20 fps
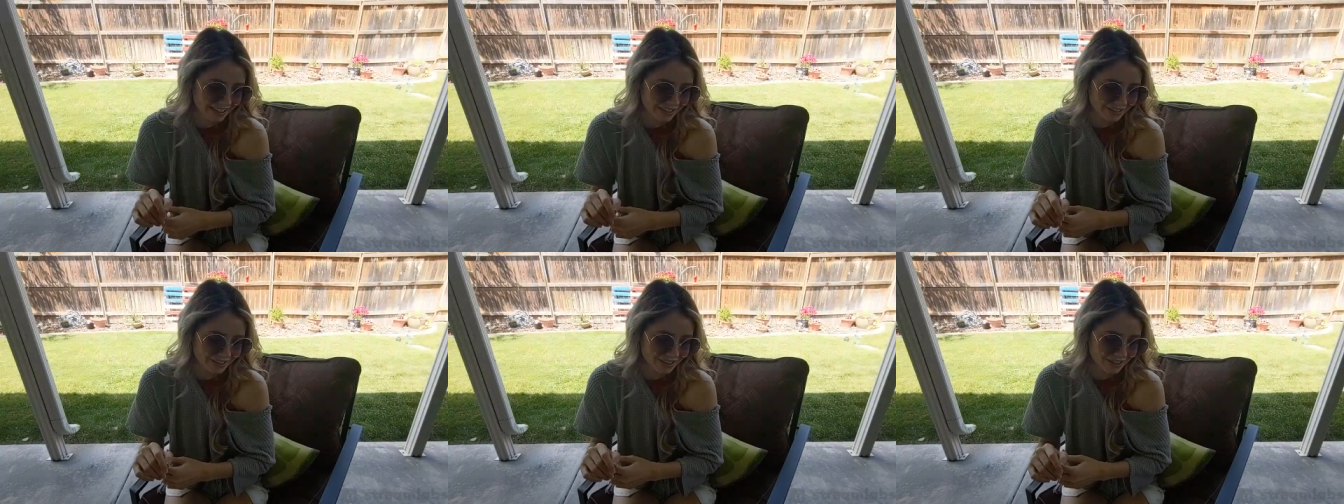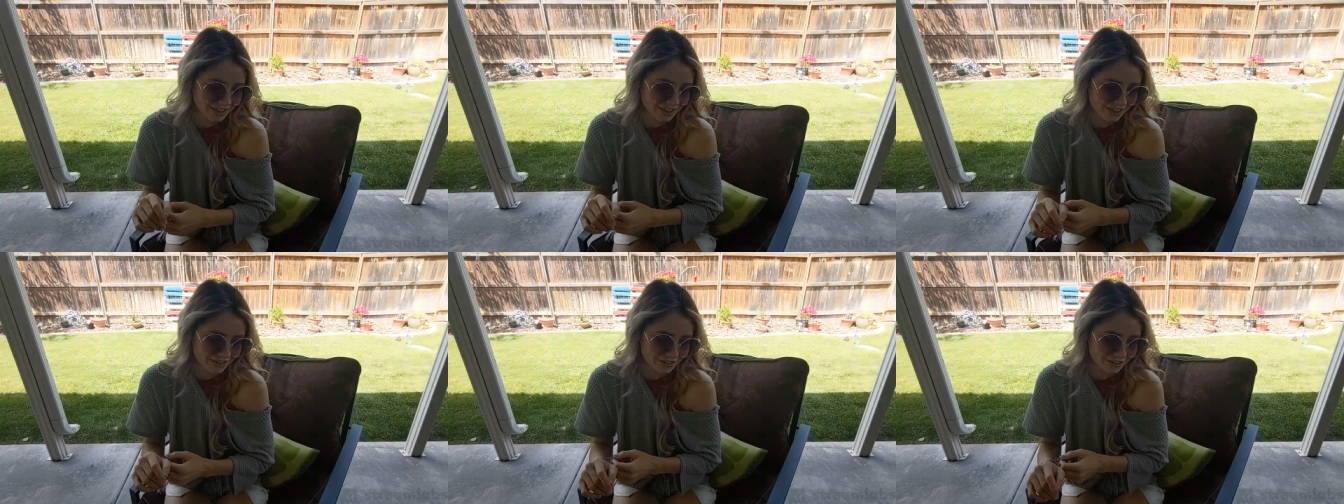now
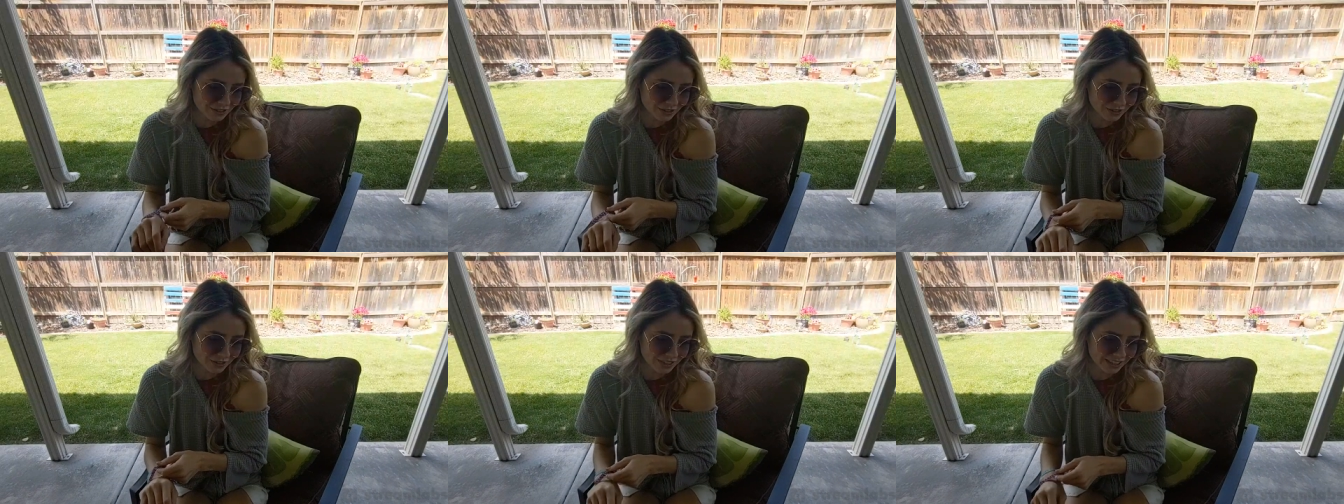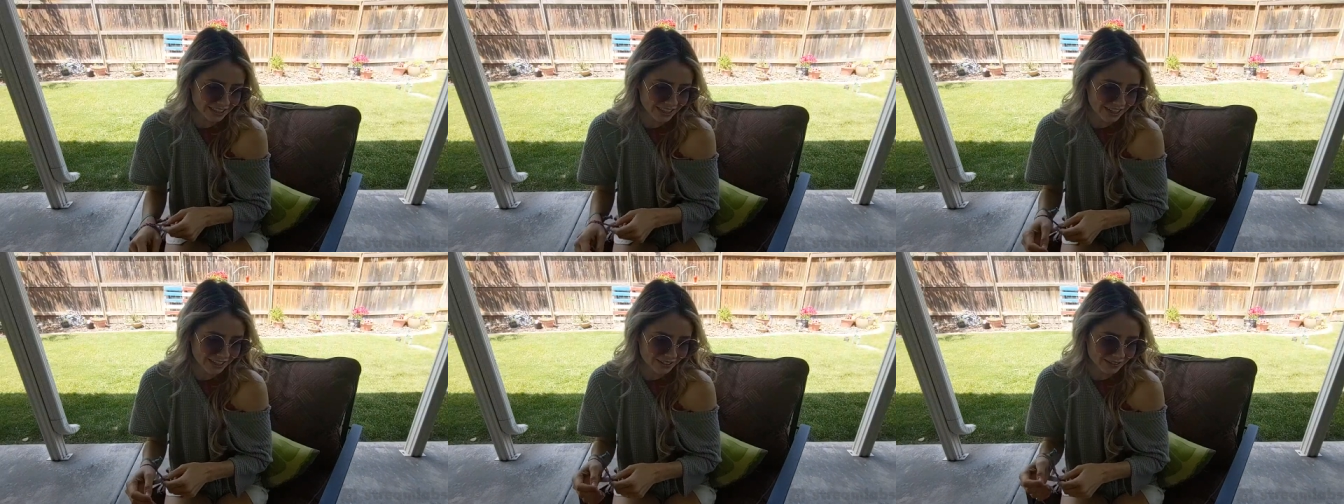I'll never
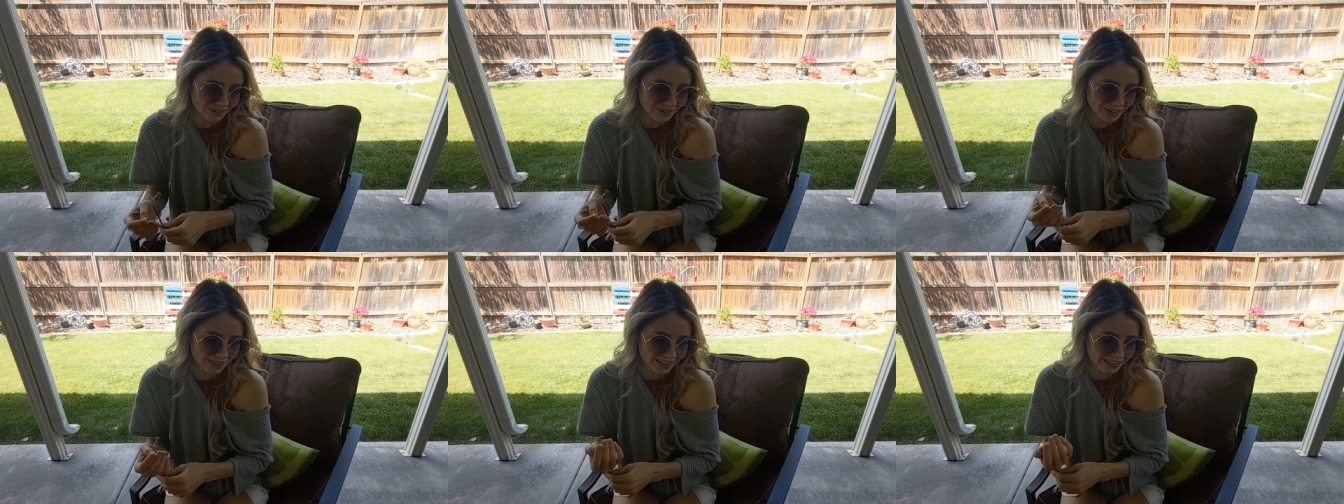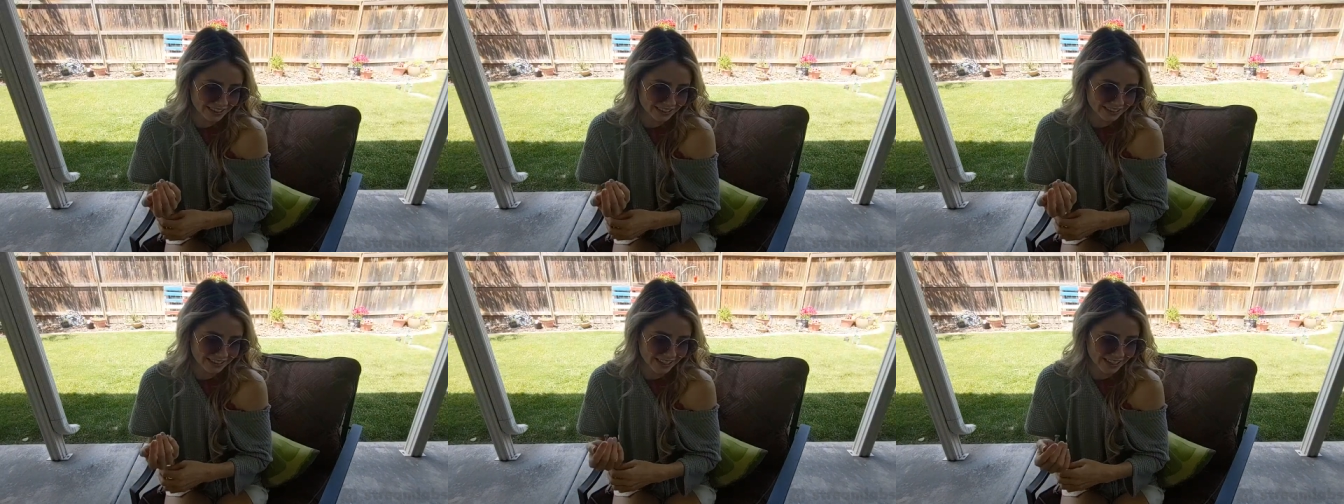lurk again at
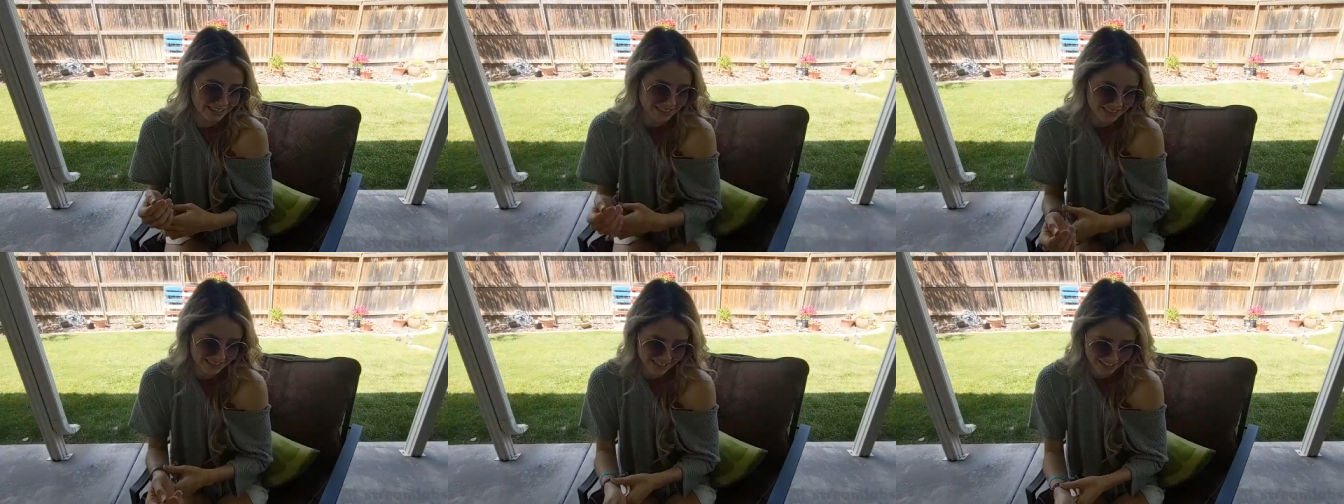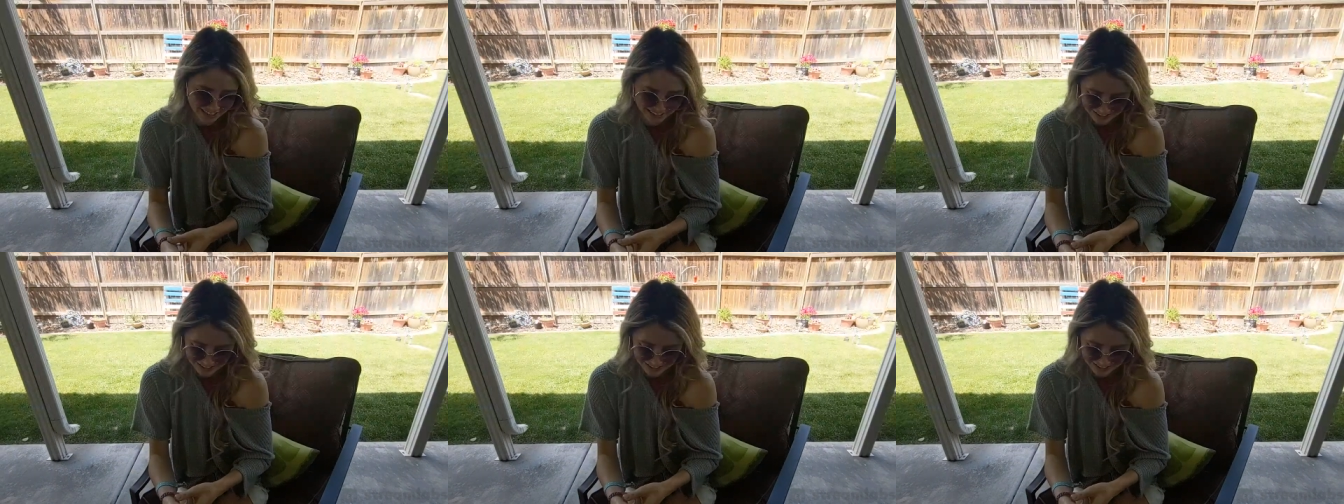work. Thanks,